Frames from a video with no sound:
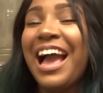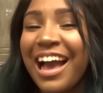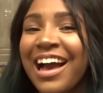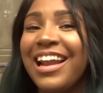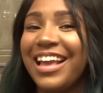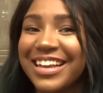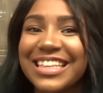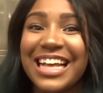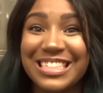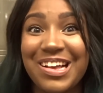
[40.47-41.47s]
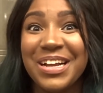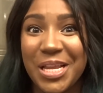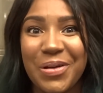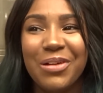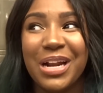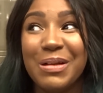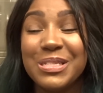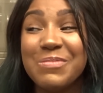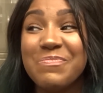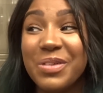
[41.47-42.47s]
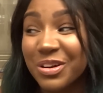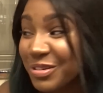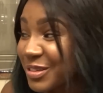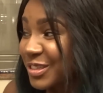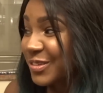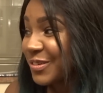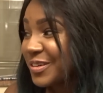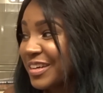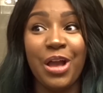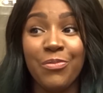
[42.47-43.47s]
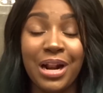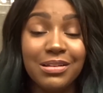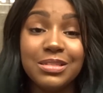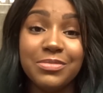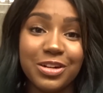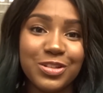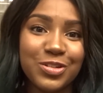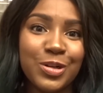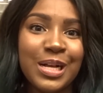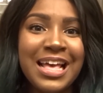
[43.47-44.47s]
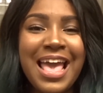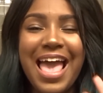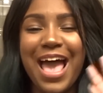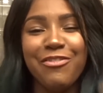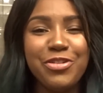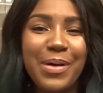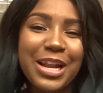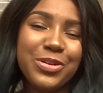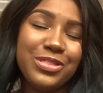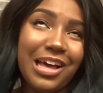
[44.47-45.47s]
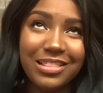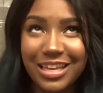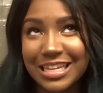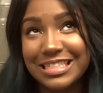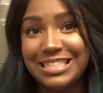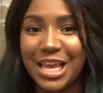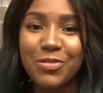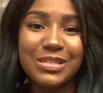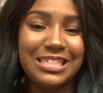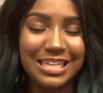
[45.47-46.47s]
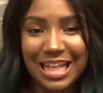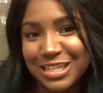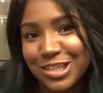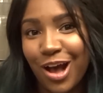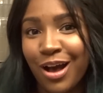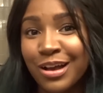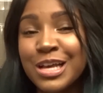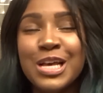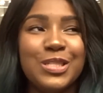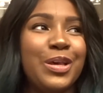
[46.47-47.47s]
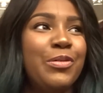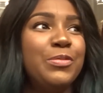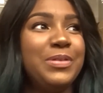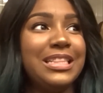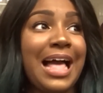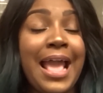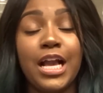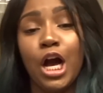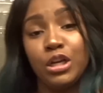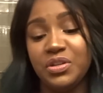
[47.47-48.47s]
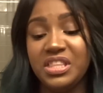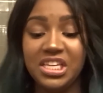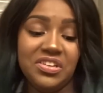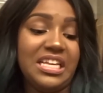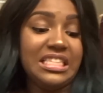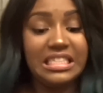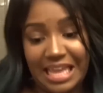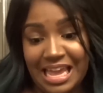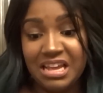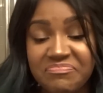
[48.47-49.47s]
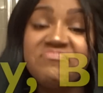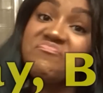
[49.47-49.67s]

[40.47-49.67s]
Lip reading: Yeah, like, that song came out when I was in middle school. When I was in middle school, everybody who thought they could sing would sing that song. So it would be like, oh, you think you can sing?